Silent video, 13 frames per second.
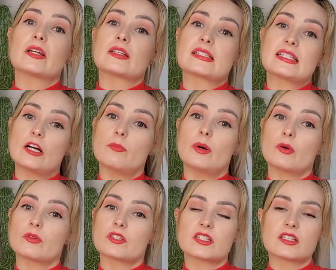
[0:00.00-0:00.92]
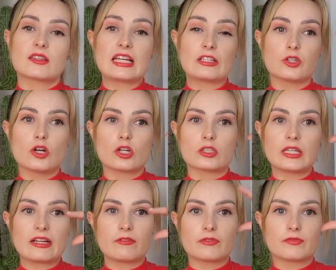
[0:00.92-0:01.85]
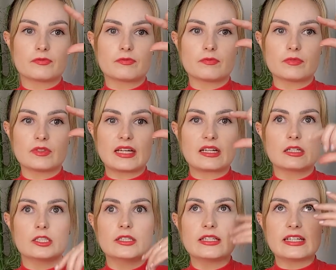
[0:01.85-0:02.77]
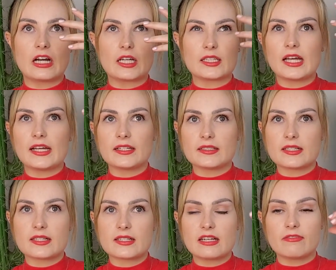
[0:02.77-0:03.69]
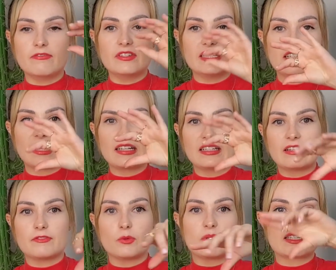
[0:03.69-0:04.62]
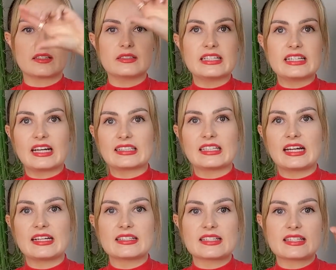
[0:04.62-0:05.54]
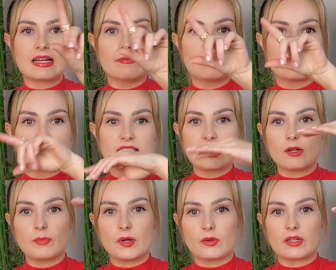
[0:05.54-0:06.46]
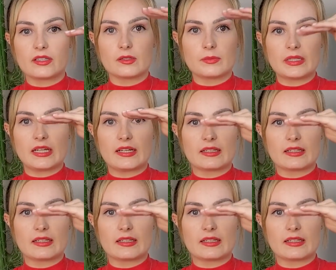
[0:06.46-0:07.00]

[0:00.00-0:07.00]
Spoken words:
sailboats. They look like neon lights. If there was neon lights that made a sailboat, and there'll be like